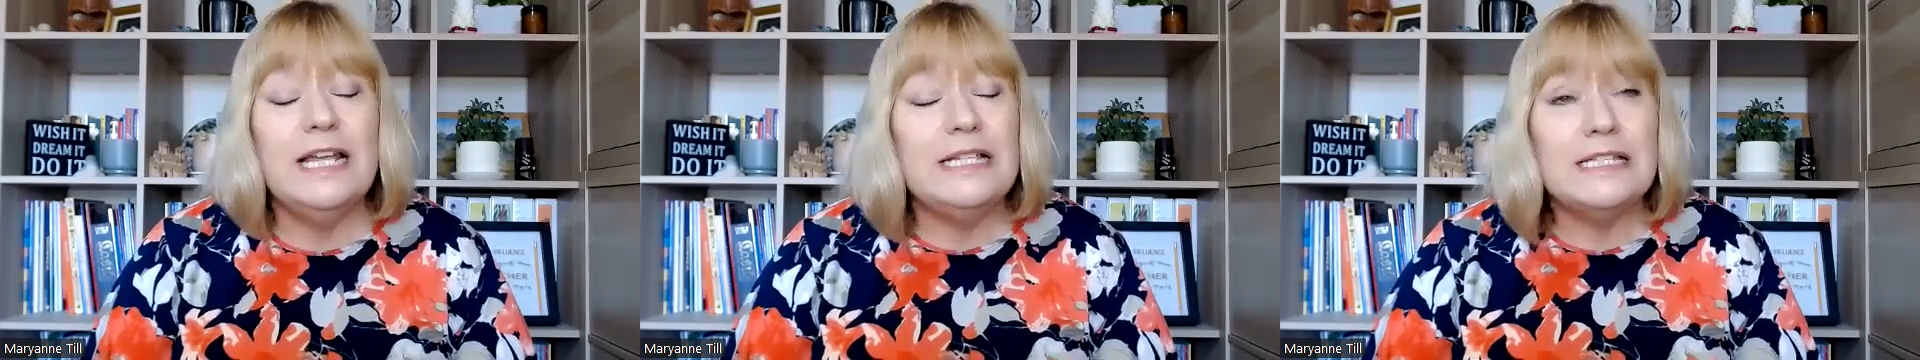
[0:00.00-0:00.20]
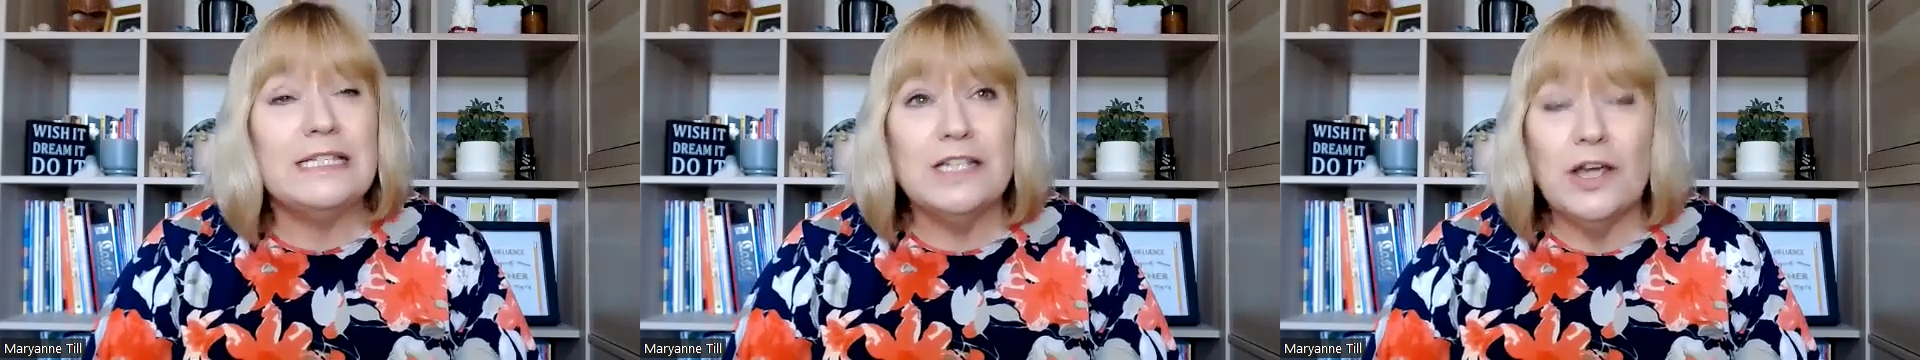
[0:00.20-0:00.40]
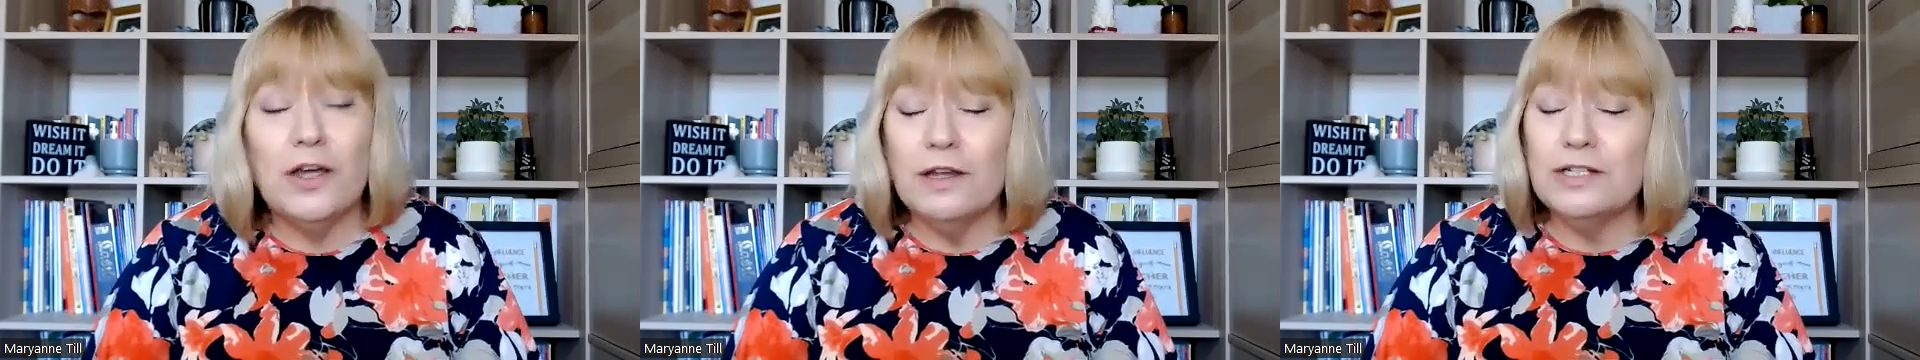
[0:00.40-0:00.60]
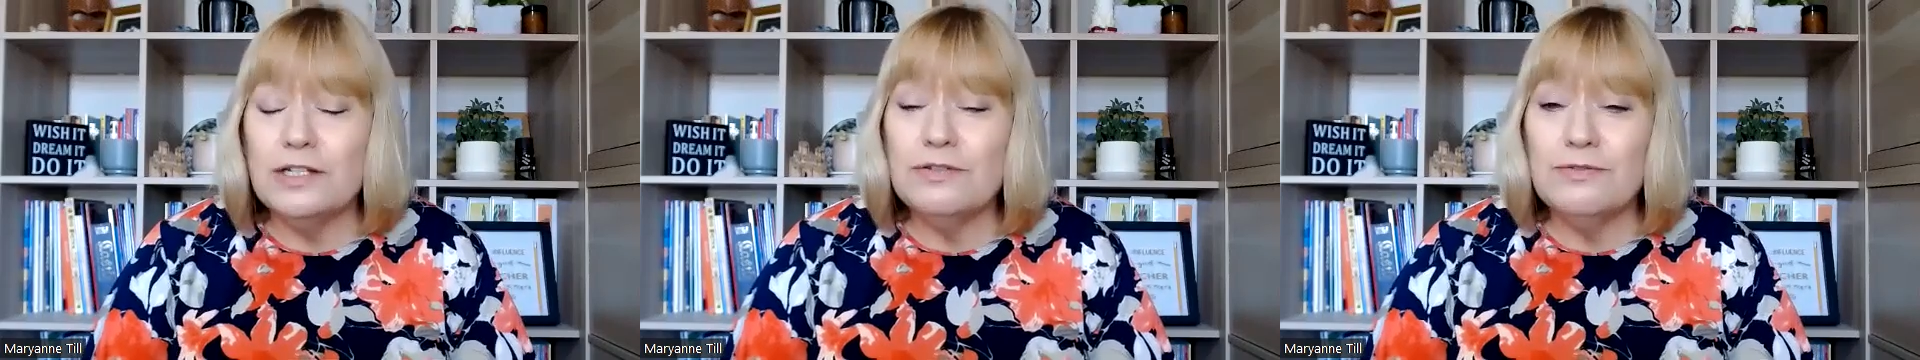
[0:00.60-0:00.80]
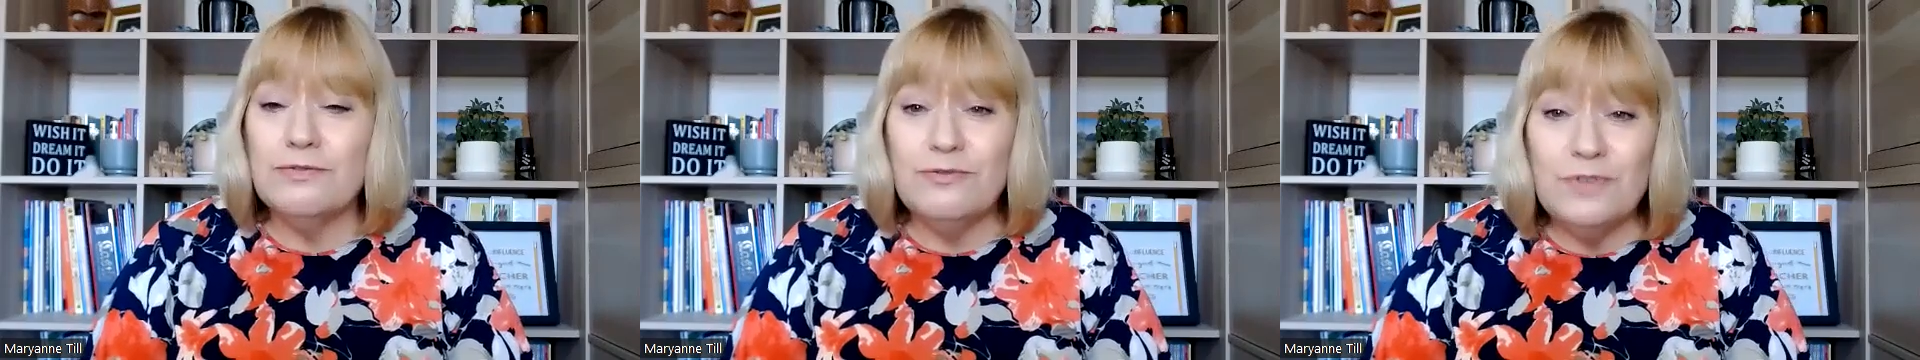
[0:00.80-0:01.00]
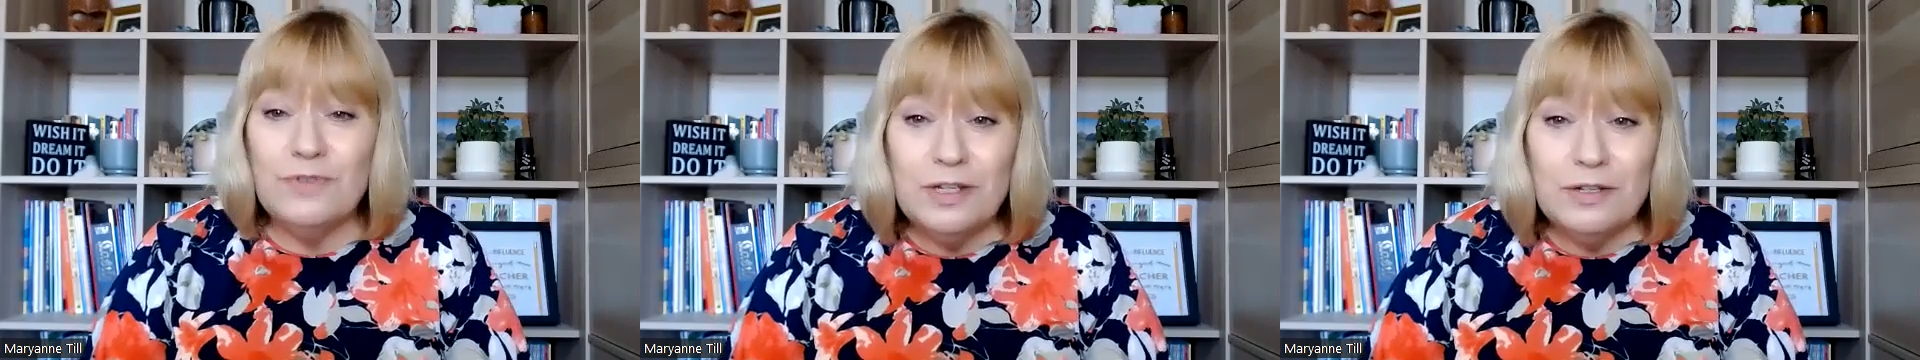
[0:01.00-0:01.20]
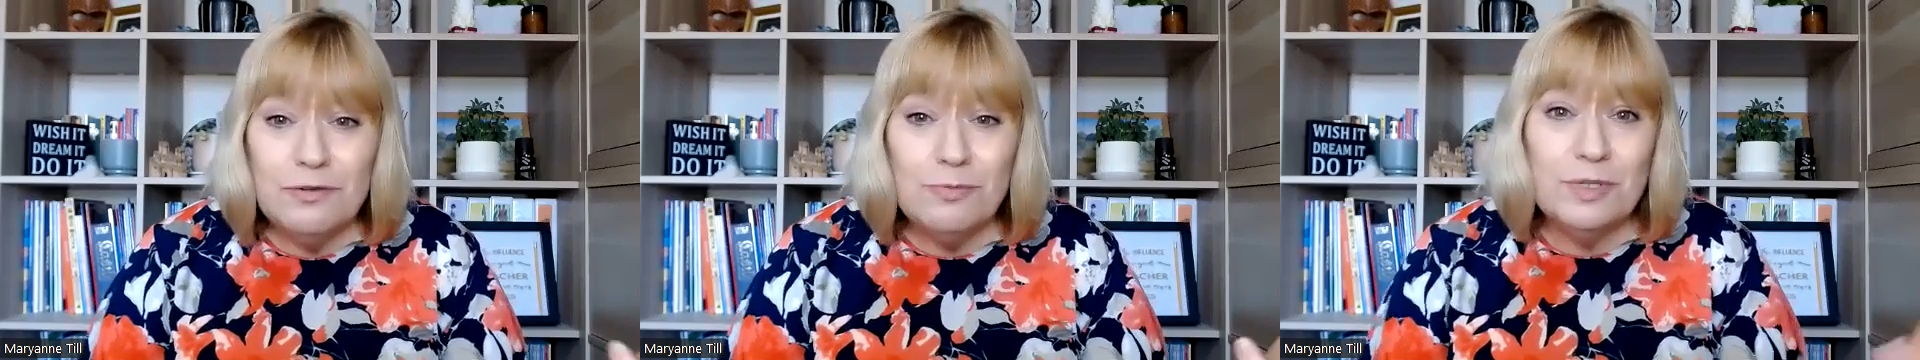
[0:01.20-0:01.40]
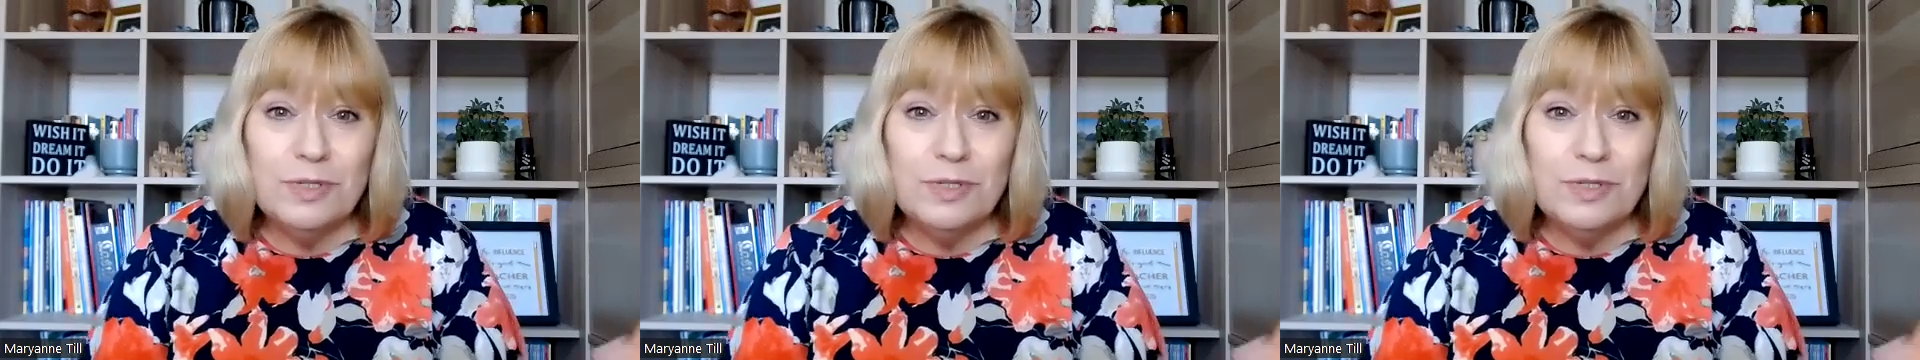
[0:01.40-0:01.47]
It's going to feel